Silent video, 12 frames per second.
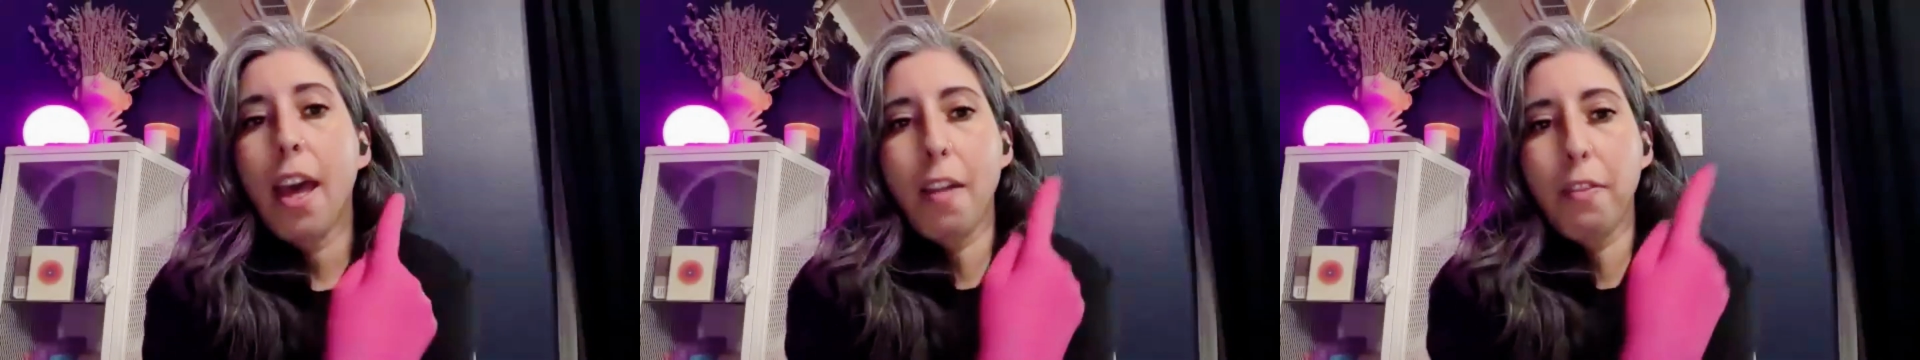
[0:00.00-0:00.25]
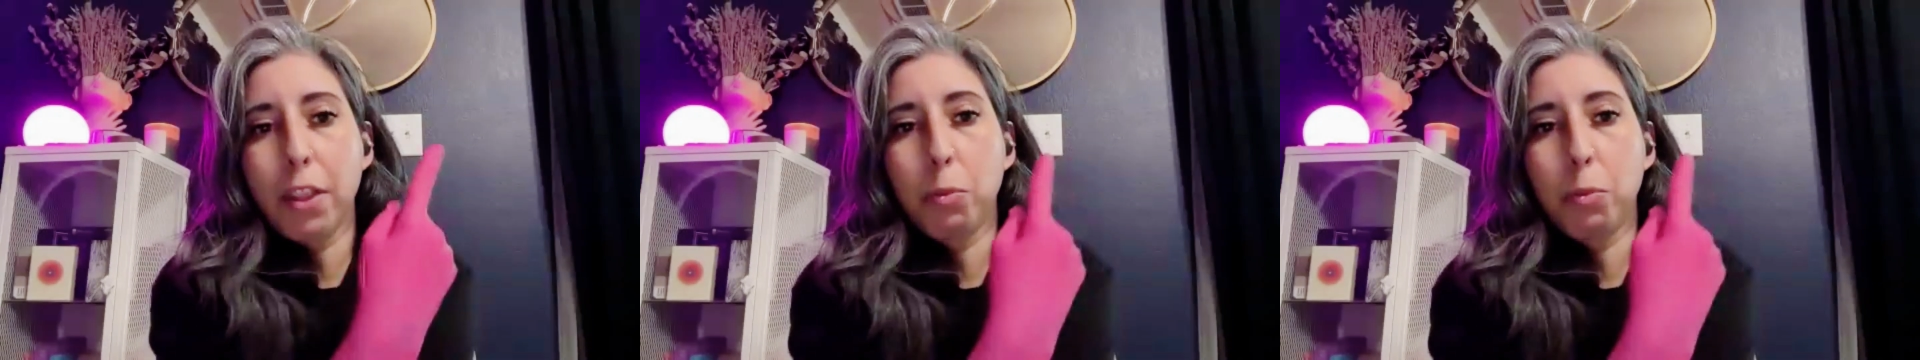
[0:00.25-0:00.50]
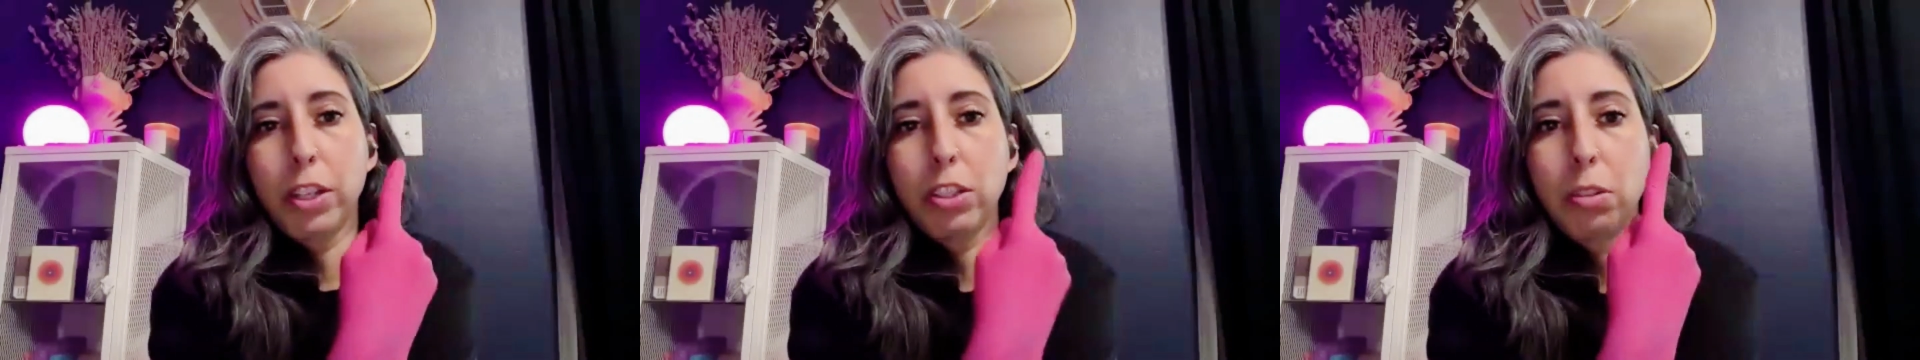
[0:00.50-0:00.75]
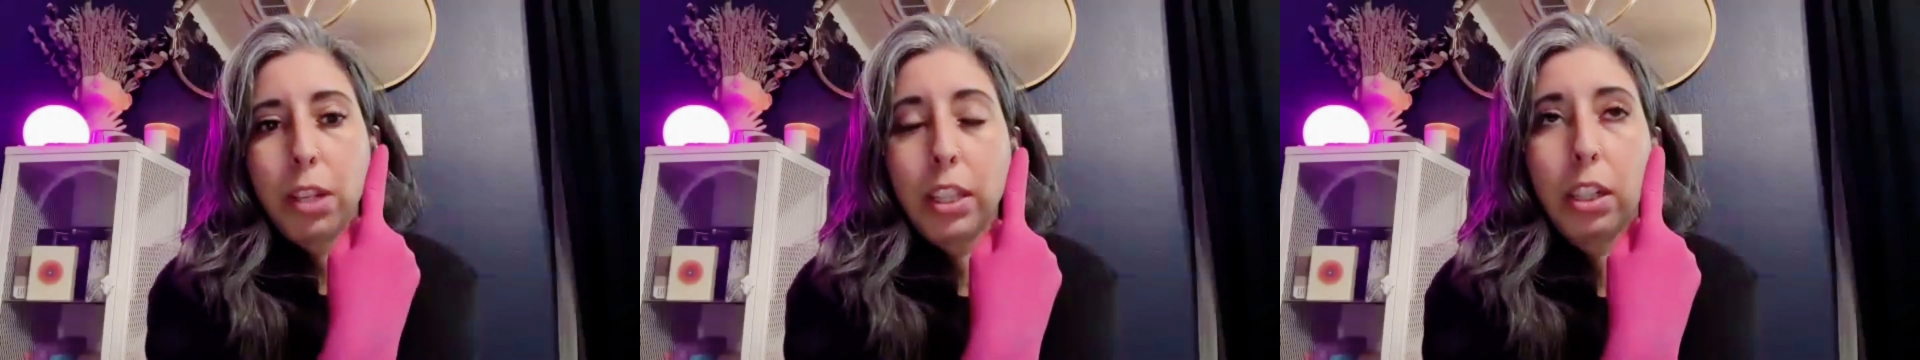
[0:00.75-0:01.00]
And then
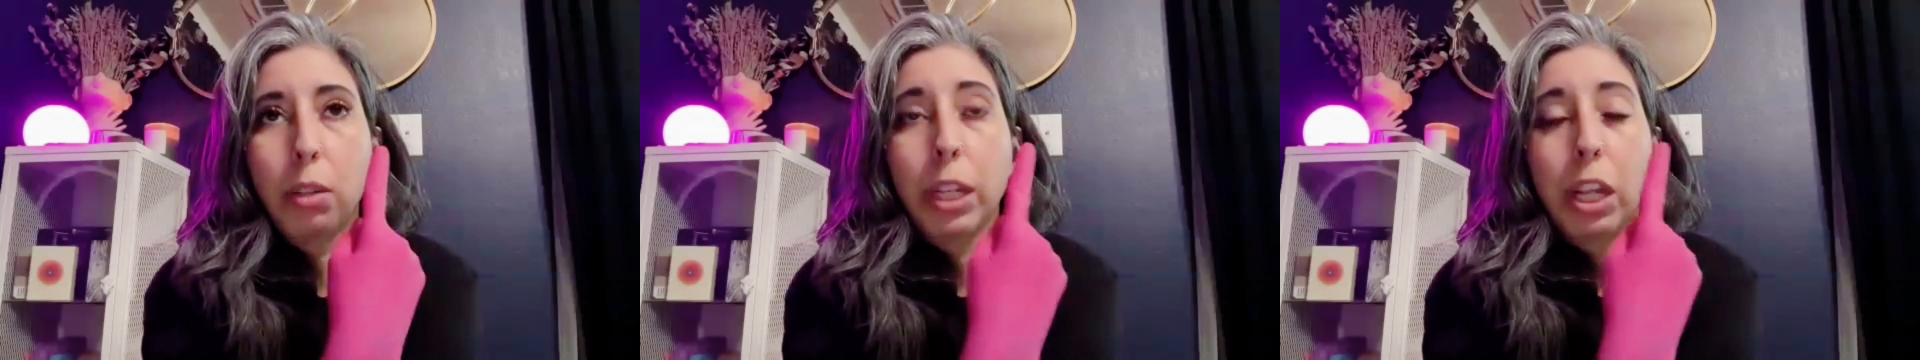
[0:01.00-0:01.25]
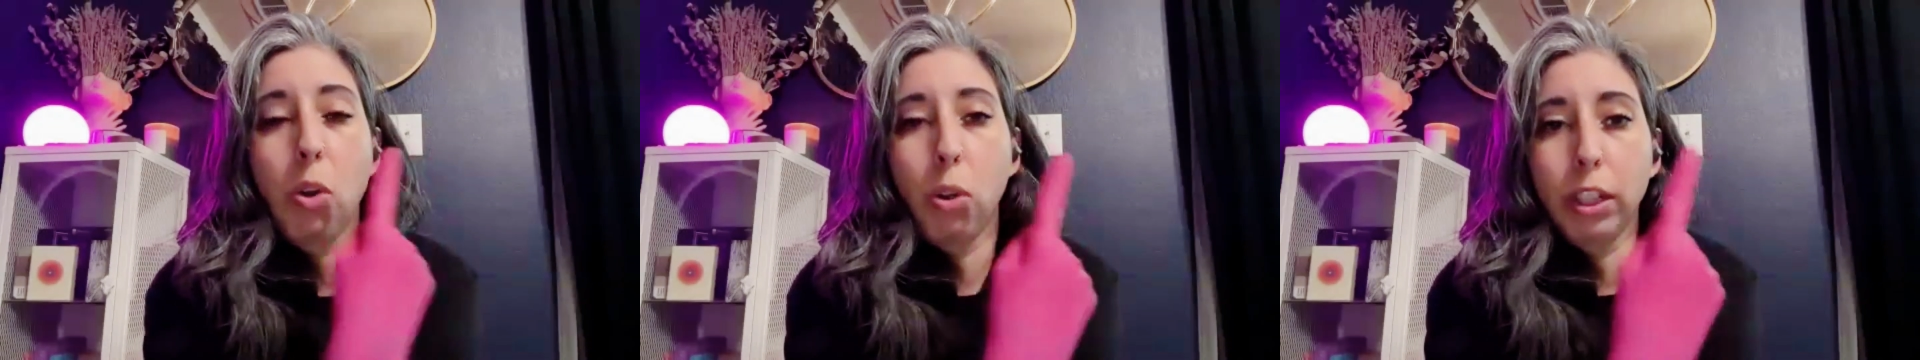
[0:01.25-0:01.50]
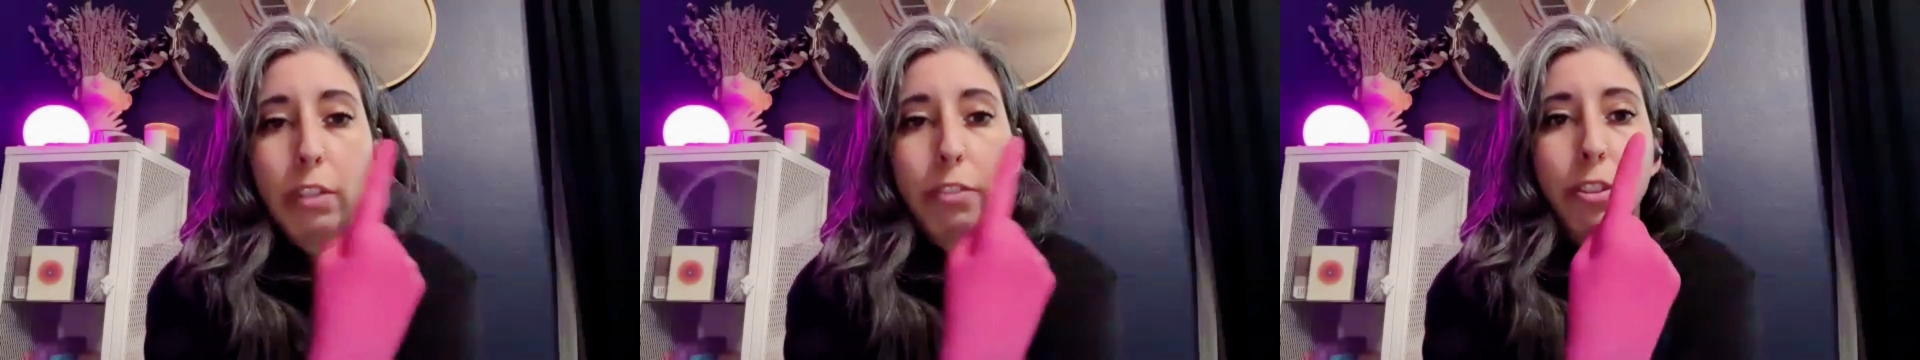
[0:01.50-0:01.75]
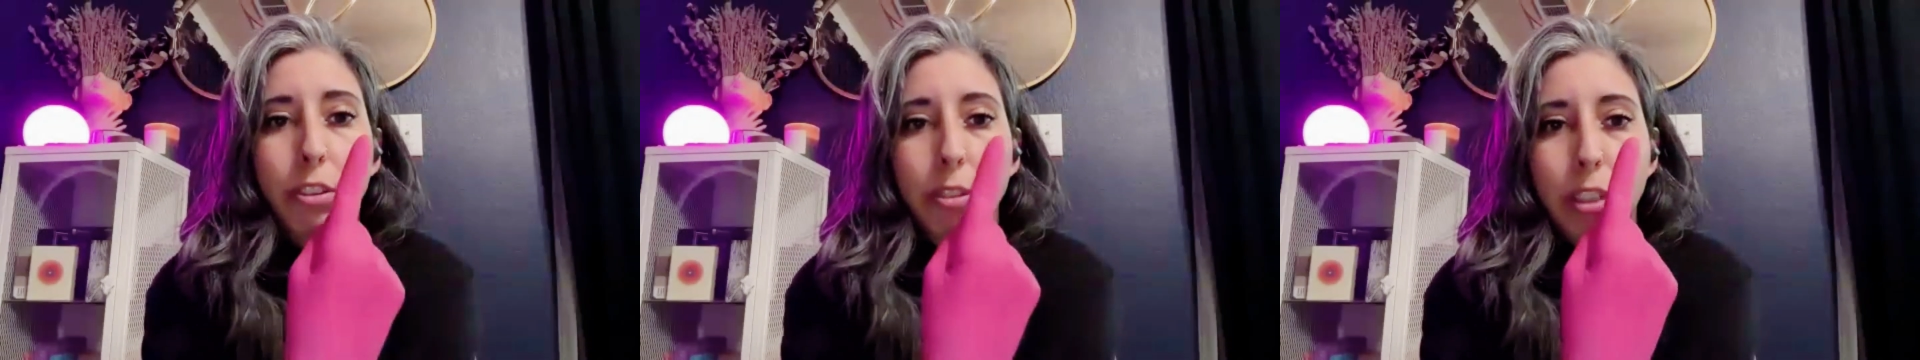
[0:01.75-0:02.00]
once you get there, we hold it
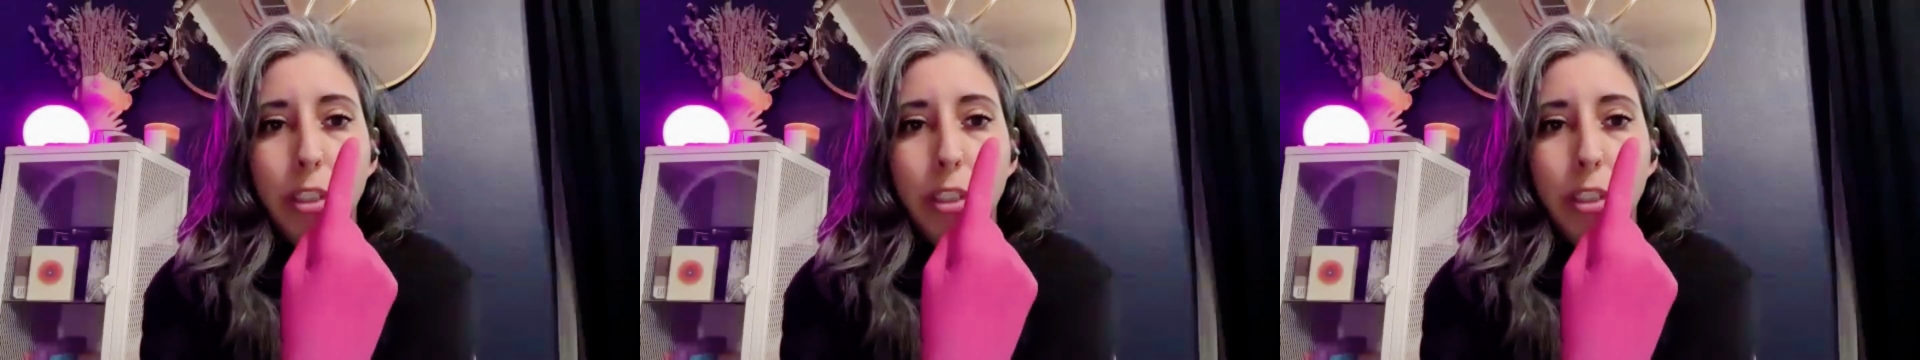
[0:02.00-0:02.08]
for 3